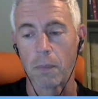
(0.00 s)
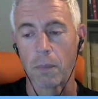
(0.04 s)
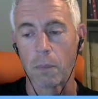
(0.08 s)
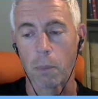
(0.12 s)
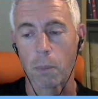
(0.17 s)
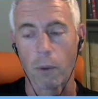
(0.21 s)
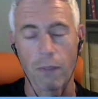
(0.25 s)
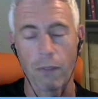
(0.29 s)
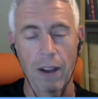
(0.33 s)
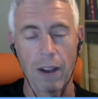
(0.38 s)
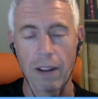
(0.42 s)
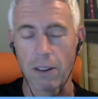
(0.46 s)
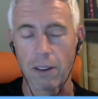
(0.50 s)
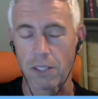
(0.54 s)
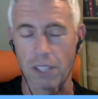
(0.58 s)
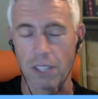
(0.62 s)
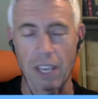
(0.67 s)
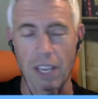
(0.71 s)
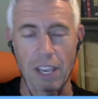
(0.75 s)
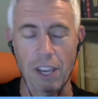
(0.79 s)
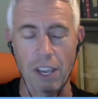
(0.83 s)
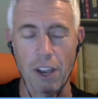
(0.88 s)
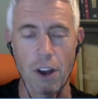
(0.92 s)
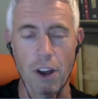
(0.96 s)
providers
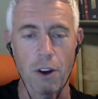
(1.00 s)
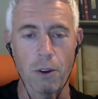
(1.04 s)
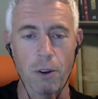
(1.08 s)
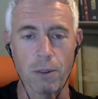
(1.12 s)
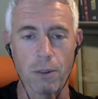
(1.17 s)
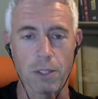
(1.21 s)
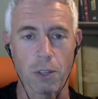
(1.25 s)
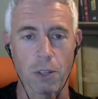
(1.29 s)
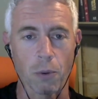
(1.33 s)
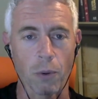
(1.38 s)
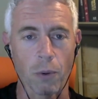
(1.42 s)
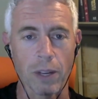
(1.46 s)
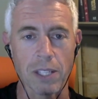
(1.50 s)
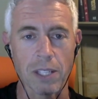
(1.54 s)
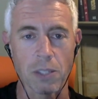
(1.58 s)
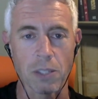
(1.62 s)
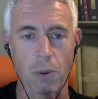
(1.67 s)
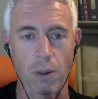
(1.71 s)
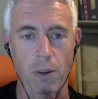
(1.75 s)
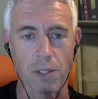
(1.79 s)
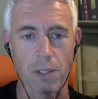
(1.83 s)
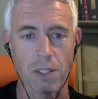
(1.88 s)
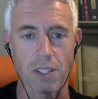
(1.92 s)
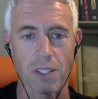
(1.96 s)
can go to
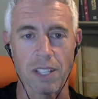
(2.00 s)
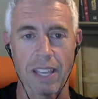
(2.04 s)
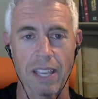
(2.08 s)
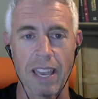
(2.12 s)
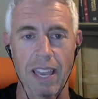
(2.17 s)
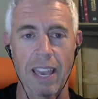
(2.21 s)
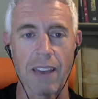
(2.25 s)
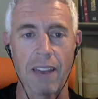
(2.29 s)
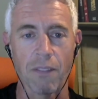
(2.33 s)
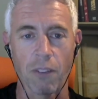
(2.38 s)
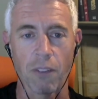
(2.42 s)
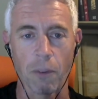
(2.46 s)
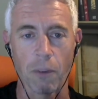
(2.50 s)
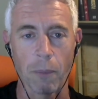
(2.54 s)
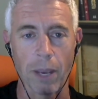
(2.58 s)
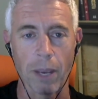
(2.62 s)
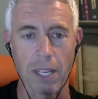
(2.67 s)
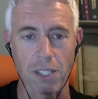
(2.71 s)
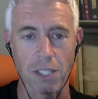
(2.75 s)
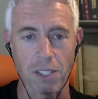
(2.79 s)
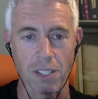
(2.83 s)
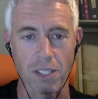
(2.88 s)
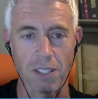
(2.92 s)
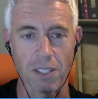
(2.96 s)
resources to get
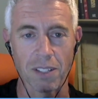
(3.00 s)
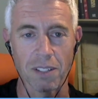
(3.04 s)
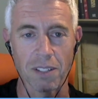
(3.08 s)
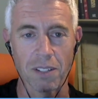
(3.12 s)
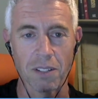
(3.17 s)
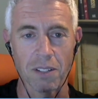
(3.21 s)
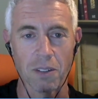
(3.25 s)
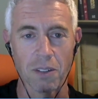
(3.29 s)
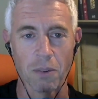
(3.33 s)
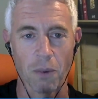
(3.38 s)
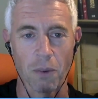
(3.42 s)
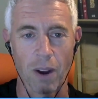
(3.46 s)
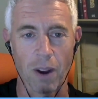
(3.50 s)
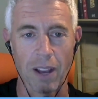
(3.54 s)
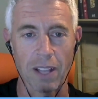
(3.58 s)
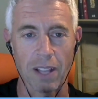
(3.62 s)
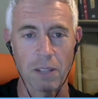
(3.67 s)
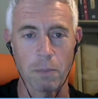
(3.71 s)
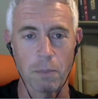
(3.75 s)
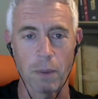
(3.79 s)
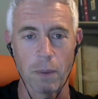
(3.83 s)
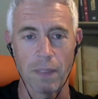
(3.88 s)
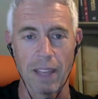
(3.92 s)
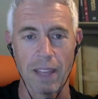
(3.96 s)
information, right?
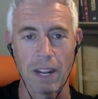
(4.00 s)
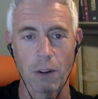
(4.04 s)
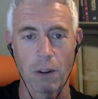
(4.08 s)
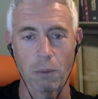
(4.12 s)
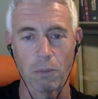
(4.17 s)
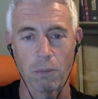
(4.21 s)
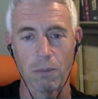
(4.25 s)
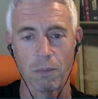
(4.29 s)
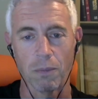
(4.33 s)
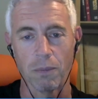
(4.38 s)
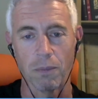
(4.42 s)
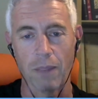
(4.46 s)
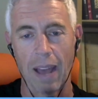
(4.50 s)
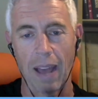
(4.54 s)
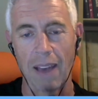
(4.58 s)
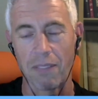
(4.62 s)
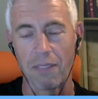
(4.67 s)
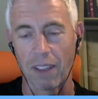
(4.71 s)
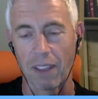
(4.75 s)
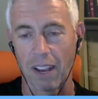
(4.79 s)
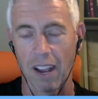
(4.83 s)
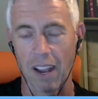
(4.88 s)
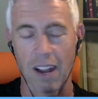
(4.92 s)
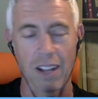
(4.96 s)
But they don't have
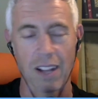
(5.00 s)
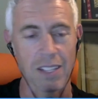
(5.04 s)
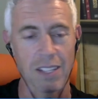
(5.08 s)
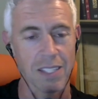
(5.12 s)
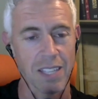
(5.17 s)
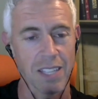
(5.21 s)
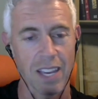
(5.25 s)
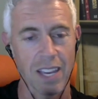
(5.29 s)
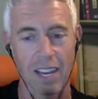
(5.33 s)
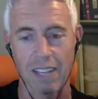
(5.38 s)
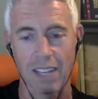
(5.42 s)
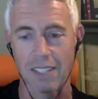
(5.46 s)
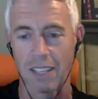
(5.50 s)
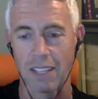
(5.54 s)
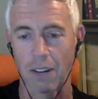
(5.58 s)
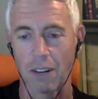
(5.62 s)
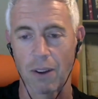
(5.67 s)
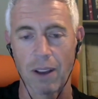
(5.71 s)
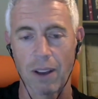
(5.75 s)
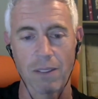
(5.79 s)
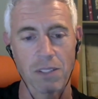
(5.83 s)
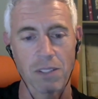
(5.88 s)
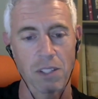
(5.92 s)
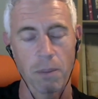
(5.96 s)
the context, they don't
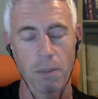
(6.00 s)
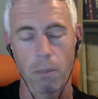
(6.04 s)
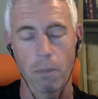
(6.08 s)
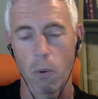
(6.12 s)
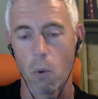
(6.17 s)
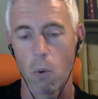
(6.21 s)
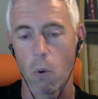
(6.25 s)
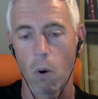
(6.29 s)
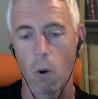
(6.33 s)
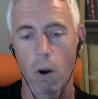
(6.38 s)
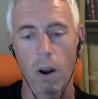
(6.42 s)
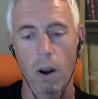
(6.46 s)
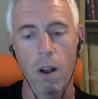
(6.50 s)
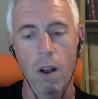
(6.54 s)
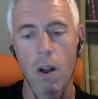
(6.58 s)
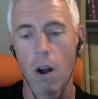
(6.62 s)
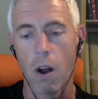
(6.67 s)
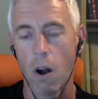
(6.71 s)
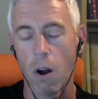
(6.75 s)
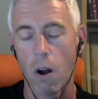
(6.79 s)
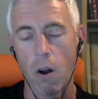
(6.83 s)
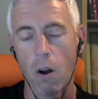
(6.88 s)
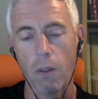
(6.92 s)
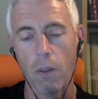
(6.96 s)
have support,
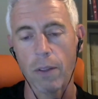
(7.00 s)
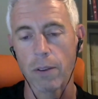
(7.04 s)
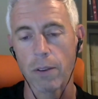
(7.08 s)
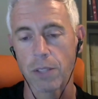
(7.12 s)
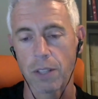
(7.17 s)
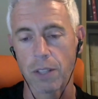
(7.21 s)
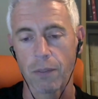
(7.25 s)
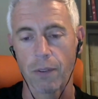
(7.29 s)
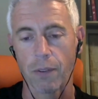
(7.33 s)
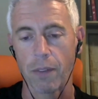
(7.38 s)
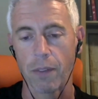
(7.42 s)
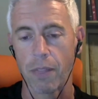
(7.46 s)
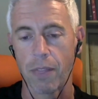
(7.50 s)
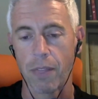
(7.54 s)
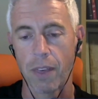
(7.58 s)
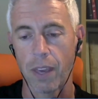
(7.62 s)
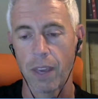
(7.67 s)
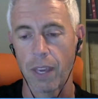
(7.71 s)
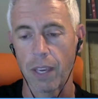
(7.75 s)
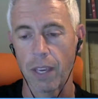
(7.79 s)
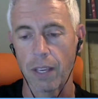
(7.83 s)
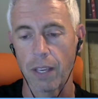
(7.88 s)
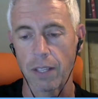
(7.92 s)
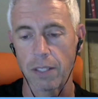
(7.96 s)
all those different
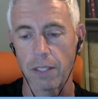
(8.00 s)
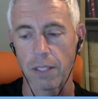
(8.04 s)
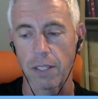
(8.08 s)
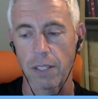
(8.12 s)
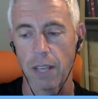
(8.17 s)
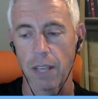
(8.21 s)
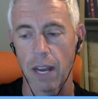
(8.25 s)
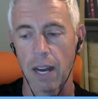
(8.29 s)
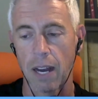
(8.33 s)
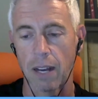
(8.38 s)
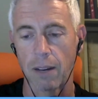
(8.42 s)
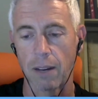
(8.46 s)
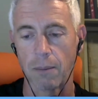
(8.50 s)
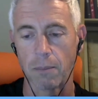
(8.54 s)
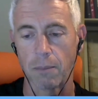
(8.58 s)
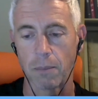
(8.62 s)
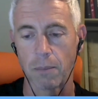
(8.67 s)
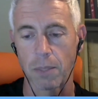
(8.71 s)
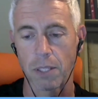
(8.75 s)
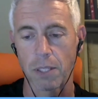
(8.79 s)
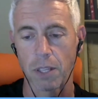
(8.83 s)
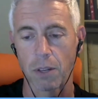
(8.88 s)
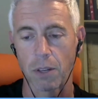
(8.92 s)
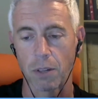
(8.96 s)
things.
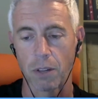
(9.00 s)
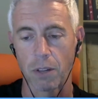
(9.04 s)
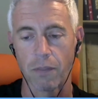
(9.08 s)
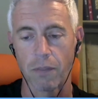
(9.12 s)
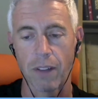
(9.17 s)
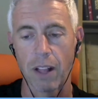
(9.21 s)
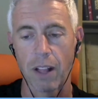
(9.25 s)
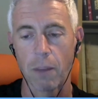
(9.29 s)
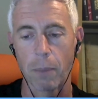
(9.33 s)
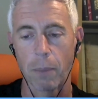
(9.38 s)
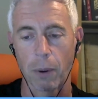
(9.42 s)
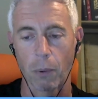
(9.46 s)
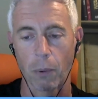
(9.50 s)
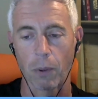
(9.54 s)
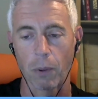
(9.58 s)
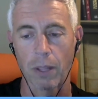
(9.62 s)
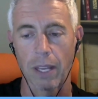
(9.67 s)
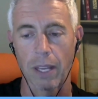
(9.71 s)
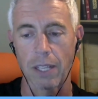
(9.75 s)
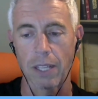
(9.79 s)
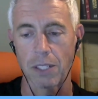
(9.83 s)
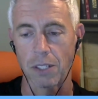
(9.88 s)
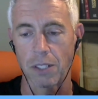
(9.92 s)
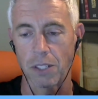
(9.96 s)
So developing
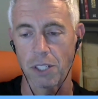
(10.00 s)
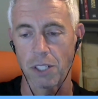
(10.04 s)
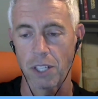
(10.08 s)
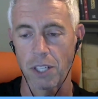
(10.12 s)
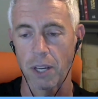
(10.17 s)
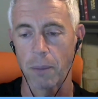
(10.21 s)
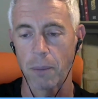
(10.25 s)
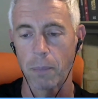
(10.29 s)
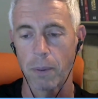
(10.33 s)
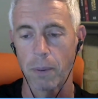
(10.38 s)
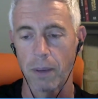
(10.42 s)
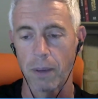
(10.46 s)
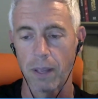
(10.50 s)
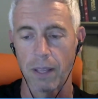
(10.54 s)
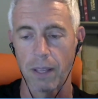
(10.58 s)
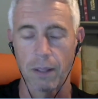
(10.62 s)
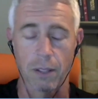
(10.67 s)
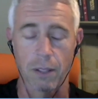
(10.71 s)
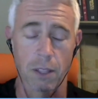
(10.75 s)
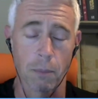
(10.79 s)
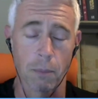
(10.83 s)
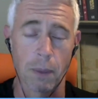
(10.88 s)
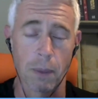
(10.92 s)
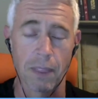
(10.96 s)
relationship
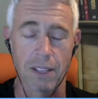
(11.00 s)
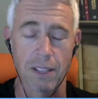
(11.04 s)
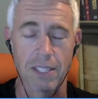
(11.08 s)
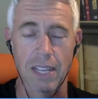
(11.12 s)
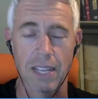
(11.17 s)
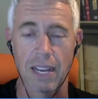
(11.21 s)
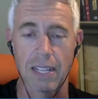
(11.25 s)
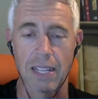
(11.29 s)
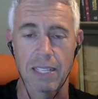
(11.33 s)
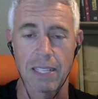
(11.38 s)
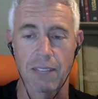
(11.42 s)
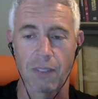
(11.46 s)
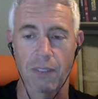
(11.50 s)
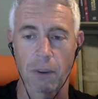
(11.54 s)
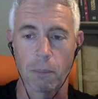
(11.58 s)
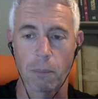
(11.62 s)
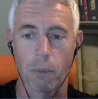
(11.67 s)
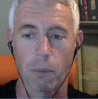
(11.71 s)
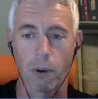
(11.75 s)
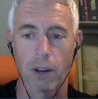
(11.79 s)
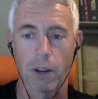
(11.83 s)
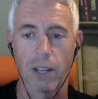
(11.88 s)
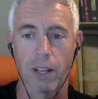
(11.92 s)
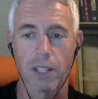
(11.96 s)
to be the scientific
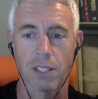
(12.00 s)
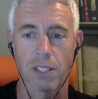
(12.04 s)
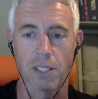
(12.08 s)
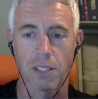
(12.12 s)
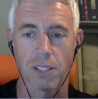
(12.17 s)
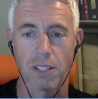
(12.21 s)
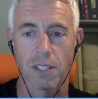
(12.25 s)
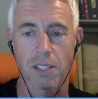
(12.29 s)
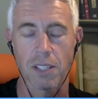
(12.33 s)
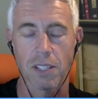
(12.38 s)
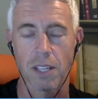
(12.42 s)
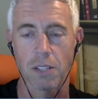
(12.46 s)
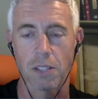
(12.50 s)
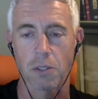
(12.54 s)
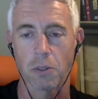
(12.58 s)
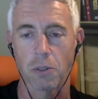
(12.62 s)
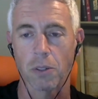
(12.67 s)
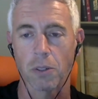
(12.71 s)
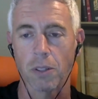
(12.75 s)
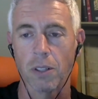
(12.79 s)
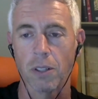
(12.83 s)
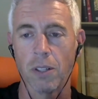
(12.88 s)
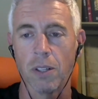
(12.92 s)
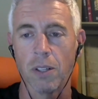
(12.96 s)
bridge is
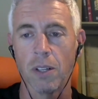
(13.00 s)
essential.